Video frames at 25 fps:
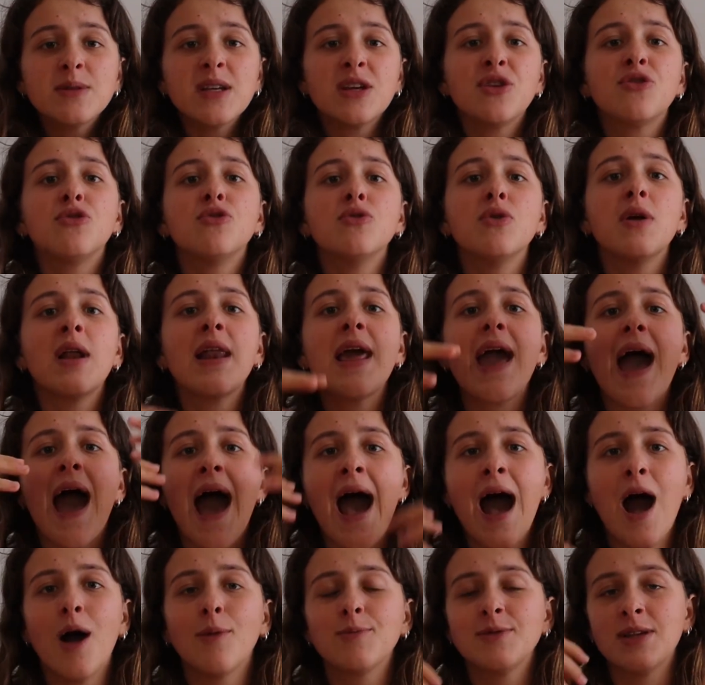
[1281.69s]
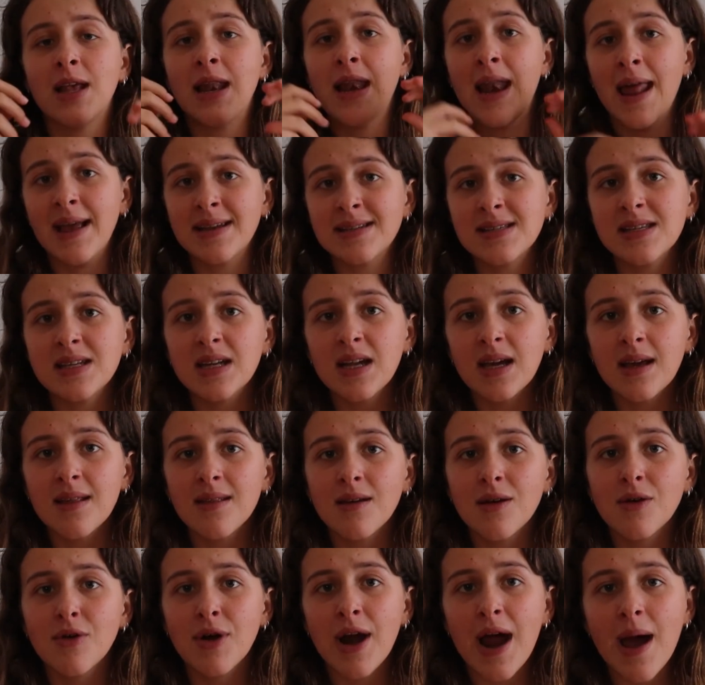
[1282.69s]
It really helps lessening the
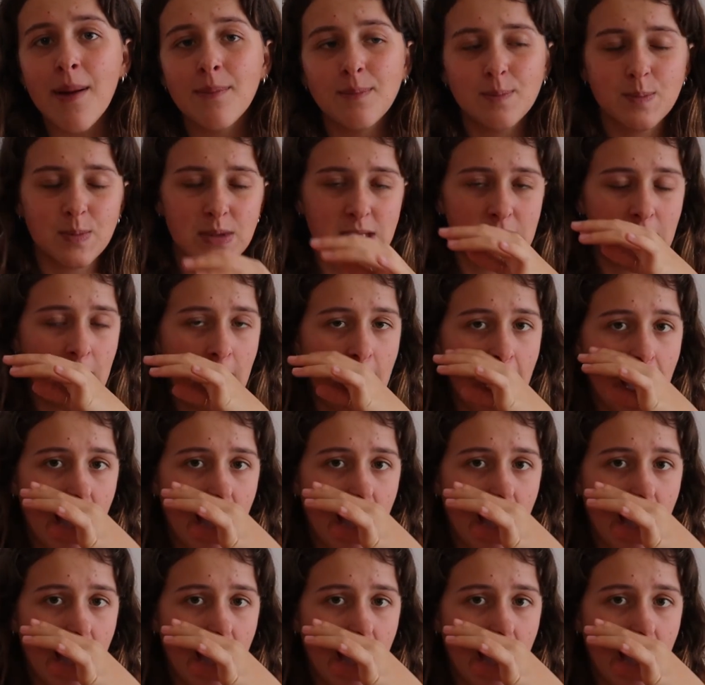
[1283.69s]
cramps.